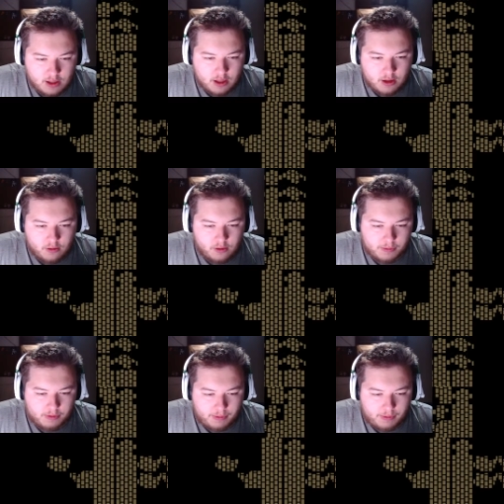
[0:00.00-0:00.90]
Who knows
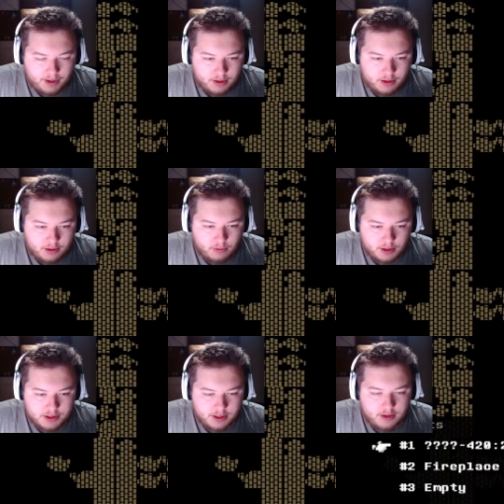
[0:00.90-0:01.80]
what might happen? Do you
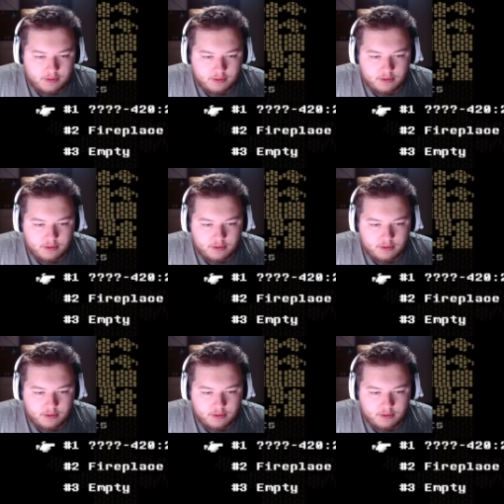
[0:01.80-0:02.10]
want to save?